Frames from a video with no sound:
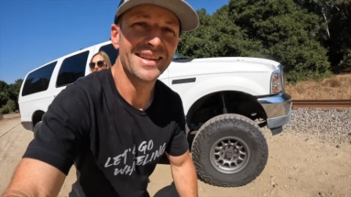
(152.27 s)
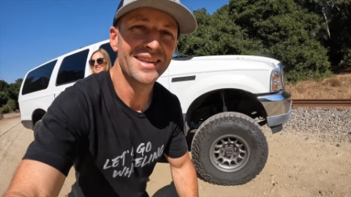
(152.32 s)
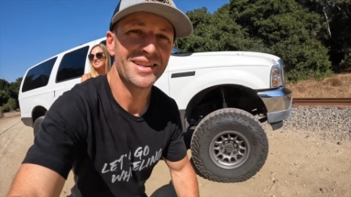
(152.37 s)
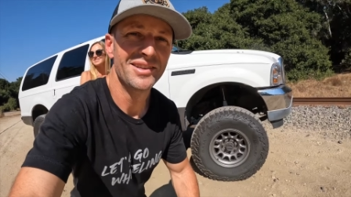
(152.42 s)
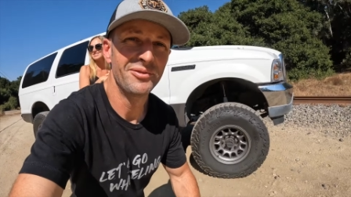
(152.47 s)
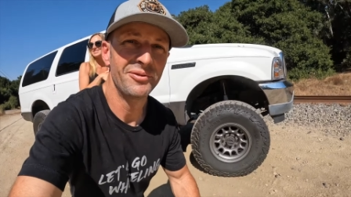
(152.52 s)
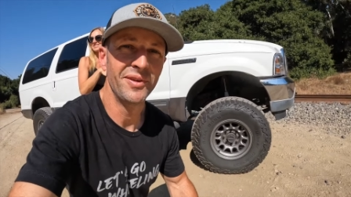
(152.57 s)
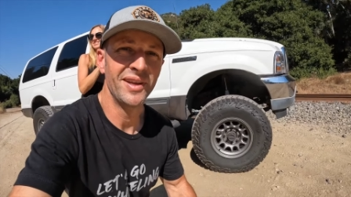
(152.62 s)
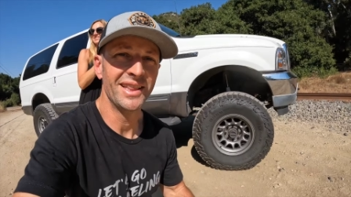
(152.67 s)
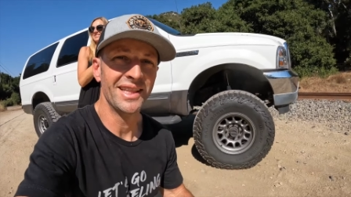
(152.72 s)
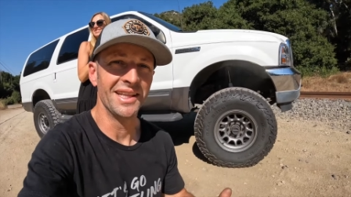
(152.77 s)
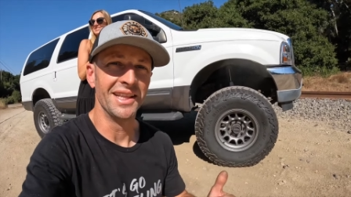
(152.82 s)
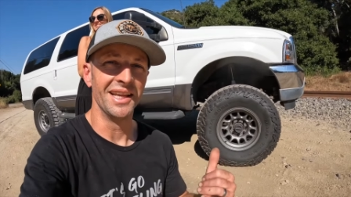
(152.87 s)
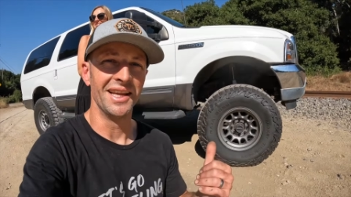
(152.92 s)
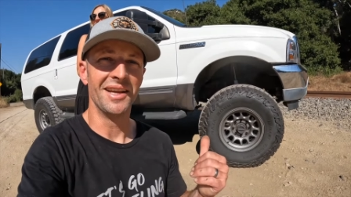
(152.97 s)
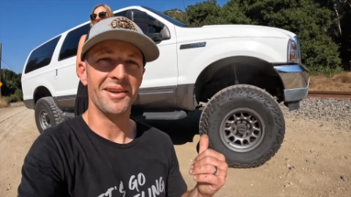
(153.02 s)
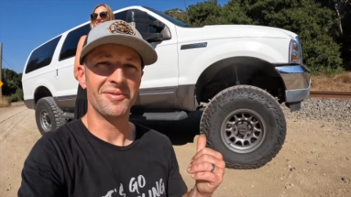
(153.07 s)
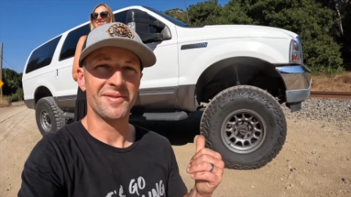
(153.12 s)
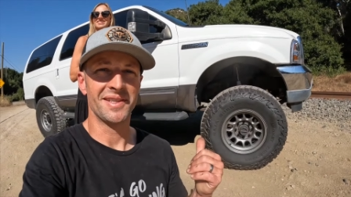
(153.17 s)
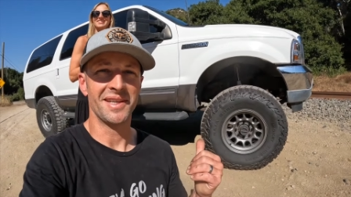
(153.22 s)
To fit the
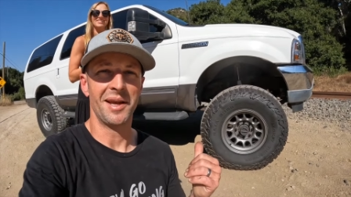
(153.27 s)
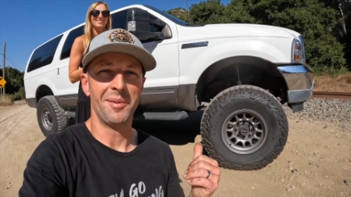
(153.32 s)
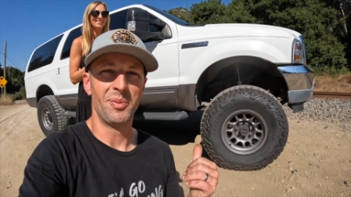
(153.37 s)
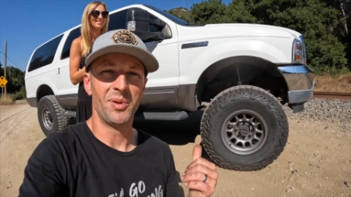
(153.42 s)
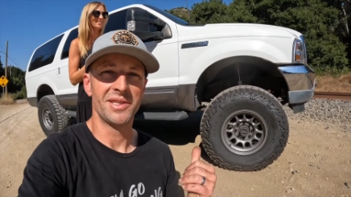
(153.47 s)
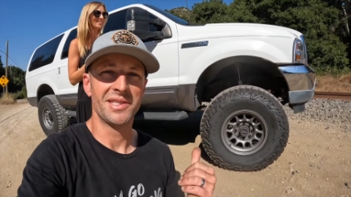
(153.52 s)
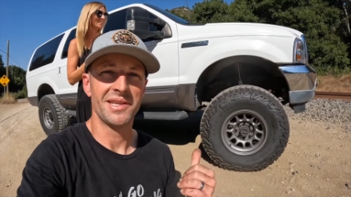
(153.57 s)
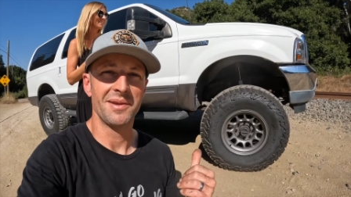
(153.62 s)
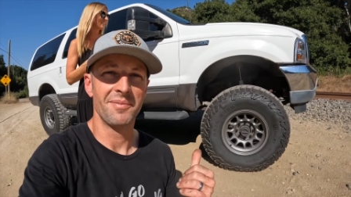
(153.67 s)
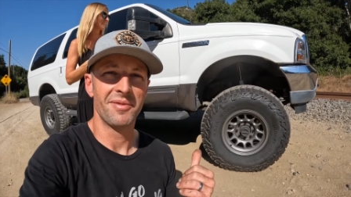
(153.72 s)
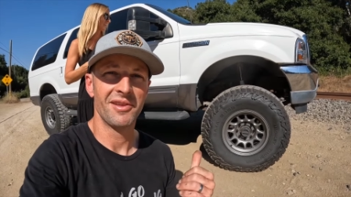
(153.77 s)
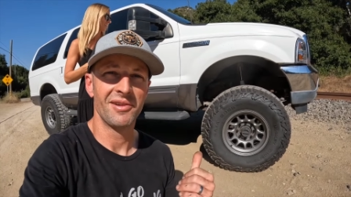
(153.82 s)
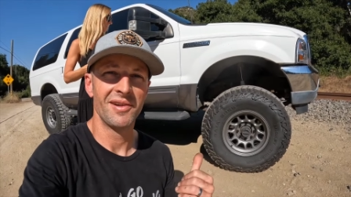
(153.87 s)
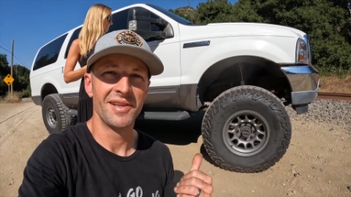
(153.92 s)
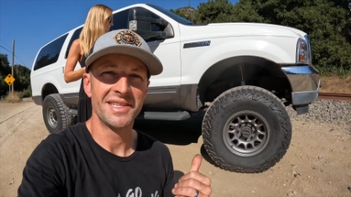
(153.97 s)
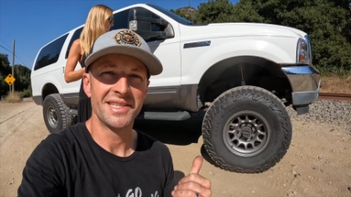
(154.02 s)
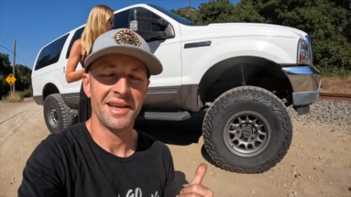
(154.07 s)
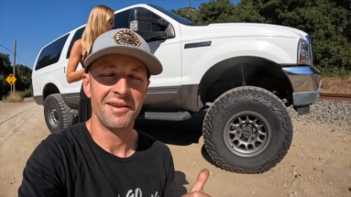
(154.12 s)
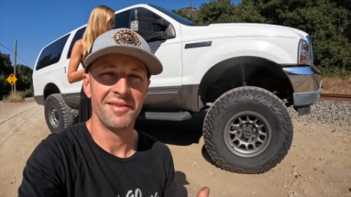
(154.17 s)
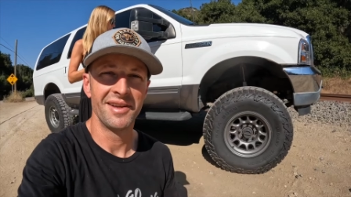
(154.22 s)
lift, I put some
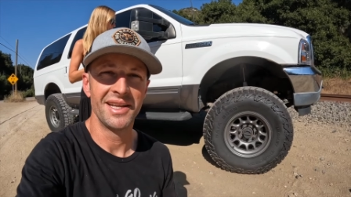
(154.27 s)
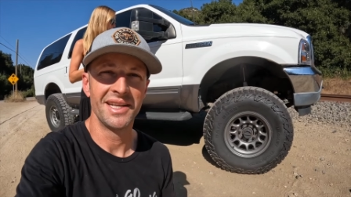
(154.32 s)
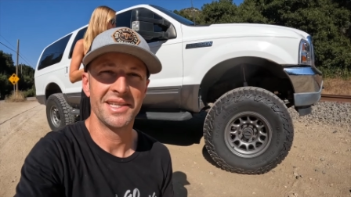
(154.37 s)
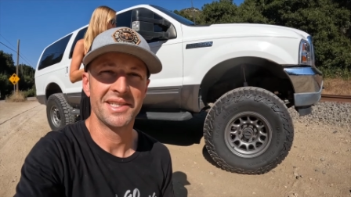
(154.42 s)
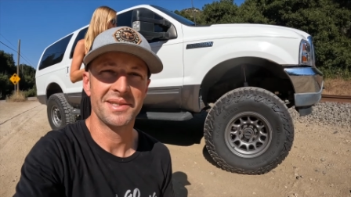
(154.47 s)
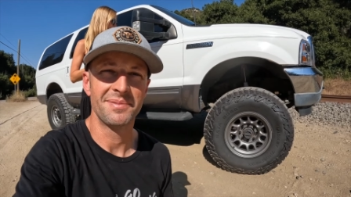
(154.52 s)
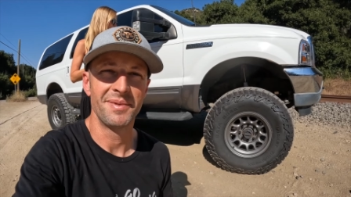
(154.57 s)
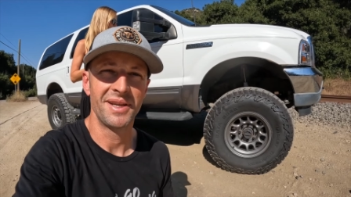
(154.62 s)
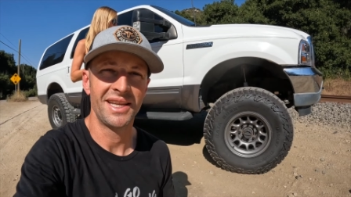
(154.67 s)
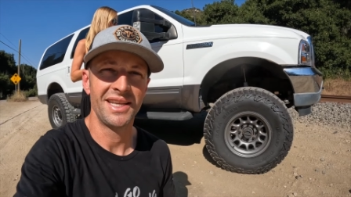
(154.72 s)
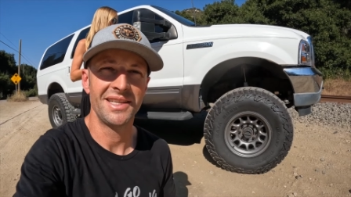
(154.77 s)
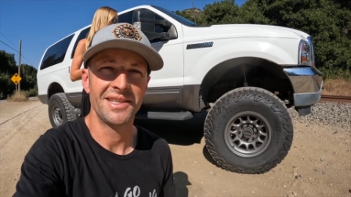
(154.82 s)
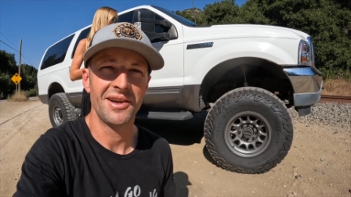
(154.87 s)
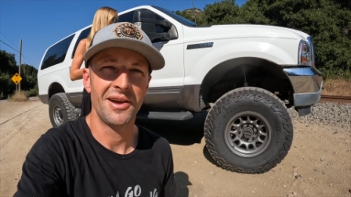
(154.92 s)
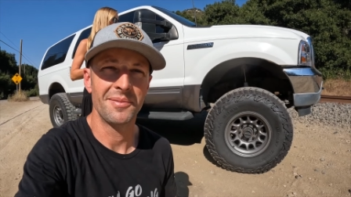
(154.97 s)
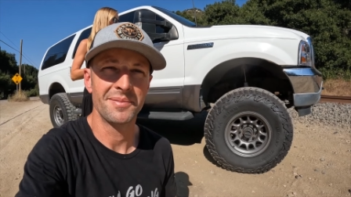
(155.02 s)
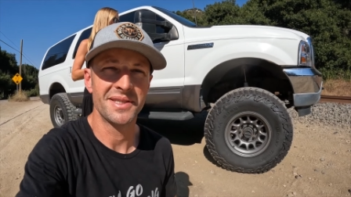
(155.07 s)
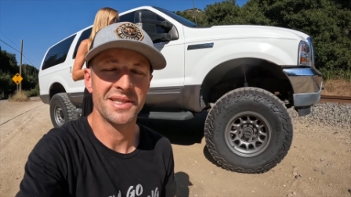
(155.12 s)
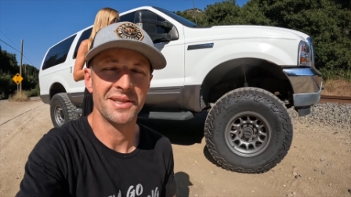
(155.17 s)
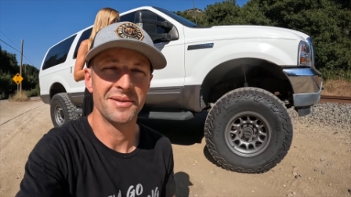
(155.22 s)
37 inch Mickey
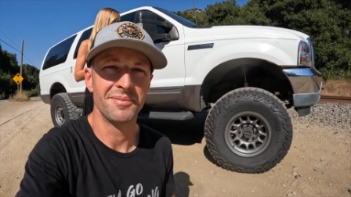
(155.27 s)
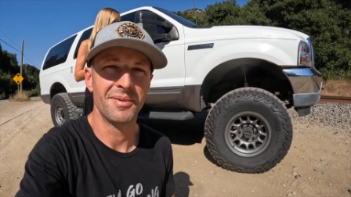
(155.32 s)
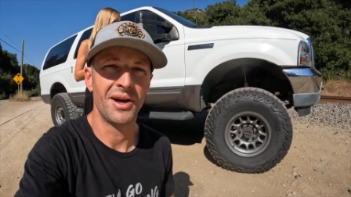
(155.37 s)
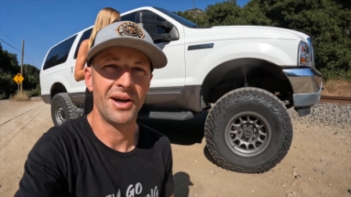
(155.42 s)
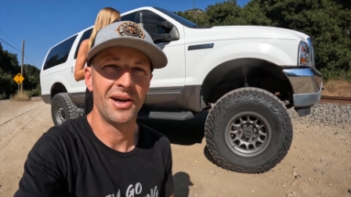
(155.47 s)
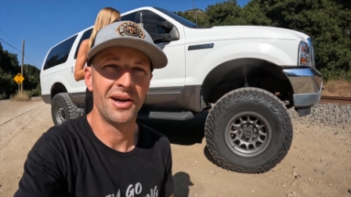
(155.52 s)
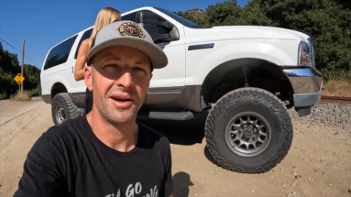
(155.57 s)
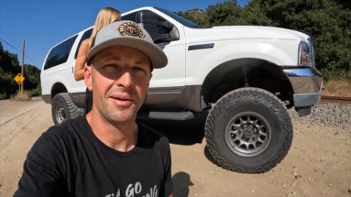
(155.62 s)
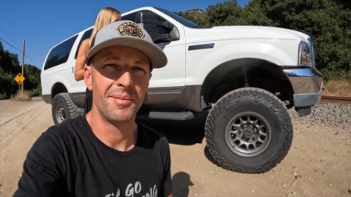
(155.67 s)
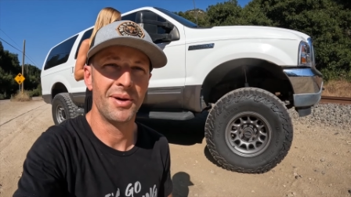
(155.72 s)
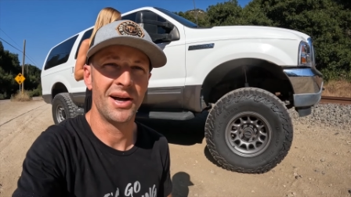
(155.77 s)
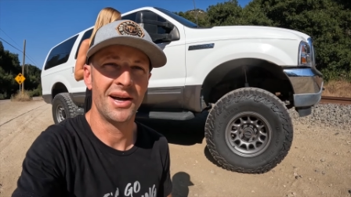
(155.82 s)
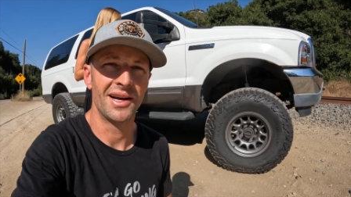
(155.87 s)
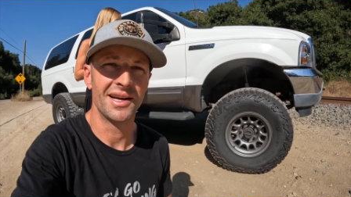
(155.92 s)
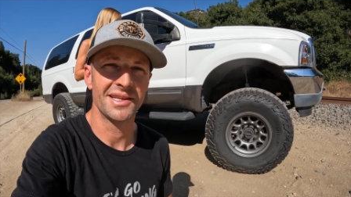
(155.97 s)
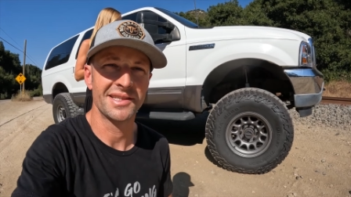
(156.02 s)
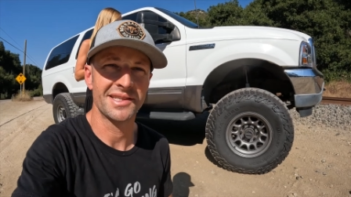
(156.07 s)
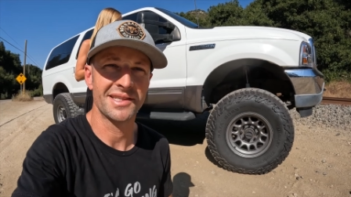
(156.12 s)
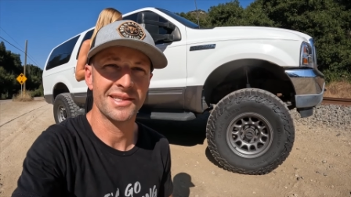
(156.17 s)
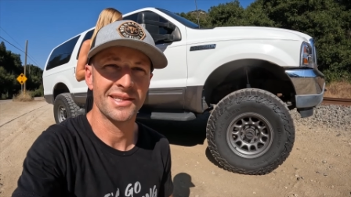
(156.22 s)
Thompson Baja
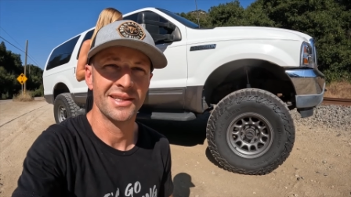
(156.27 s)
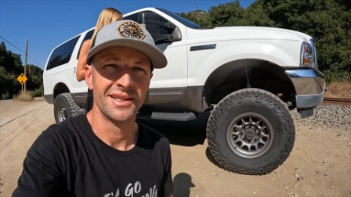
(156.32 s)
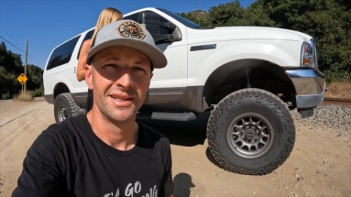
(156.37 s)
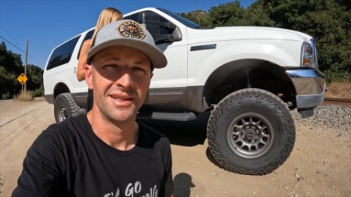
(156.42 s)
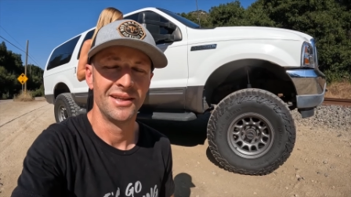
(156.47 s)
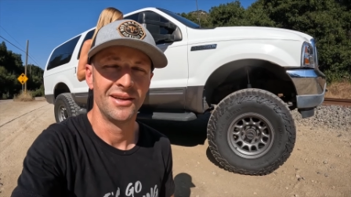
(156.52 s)
Boss